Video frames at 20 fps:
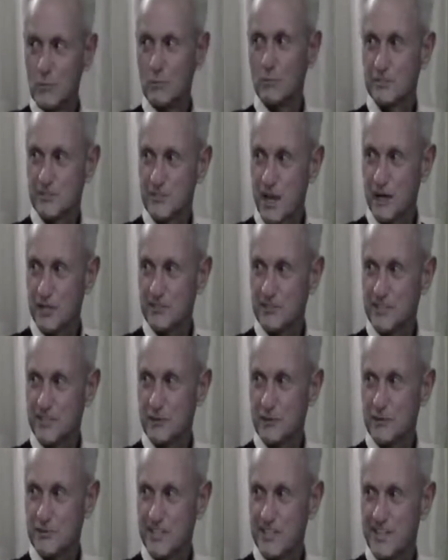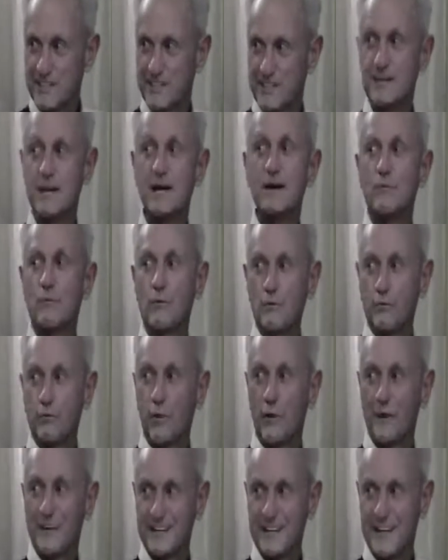was not associated with
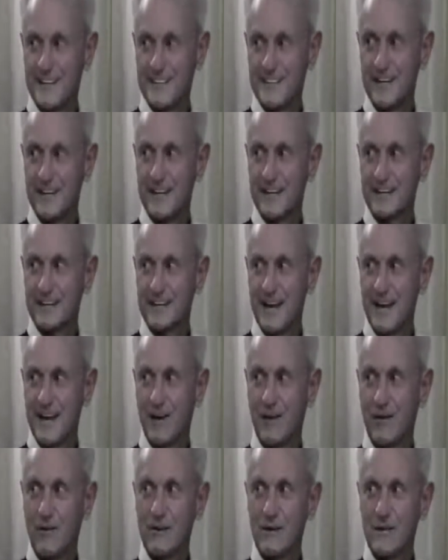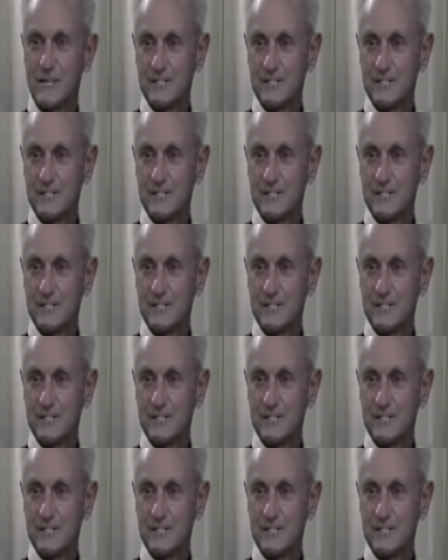what he had done now.